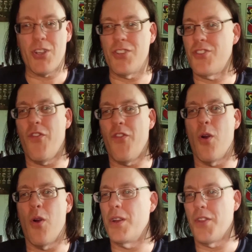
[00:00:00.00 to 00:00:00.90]

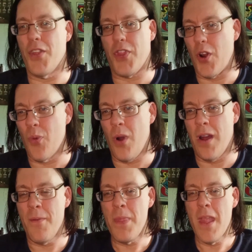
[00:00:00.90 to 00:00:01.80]
forward to the third one.
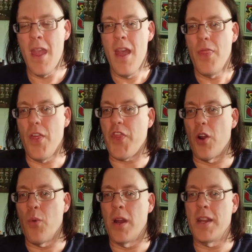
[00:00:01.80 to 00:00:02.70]
The third
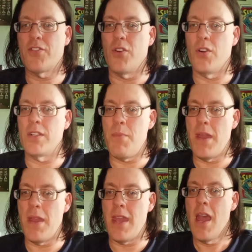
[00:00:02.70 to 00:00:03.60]
one is going to
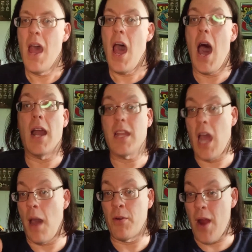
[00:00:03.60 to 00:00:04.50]
be
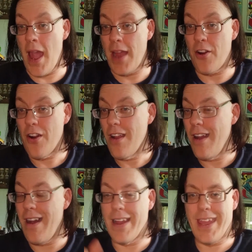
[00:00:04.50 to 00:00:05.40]
Kamen Rider.
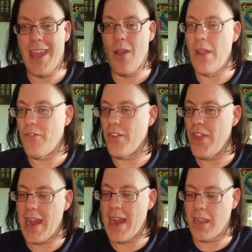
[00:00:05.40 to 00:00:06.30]
Can't wait for
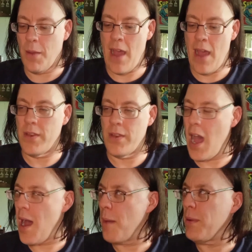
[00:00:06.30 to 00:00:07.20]
that coming out,
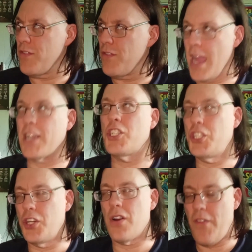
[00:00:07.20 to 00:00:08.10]
I believe, next
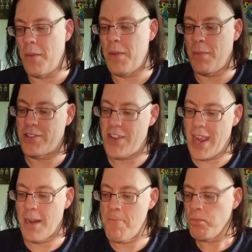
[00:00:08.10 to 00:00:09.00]
year, if I'm not
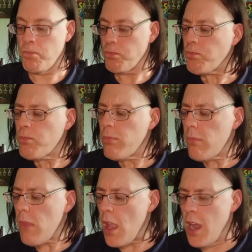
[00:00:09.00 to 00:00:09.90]
mistaken.
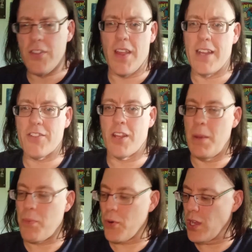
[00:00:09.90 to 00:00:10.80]
So that's going to
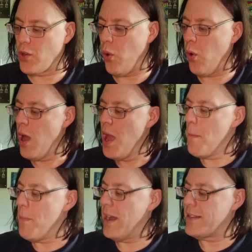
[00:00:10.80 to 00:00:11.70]
be pretty cool.
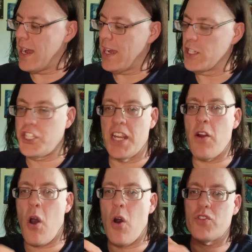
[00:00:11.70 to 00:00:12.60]
But Shin
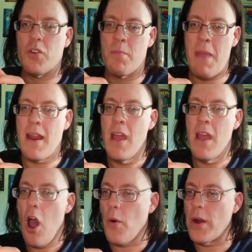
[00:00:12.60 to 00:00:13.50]
Ultraman,
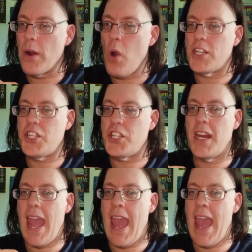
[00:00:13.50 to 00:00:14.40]
already watched
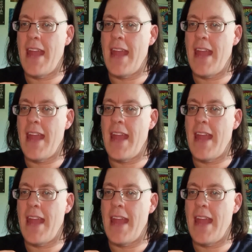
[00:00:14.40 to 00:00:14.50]
it, and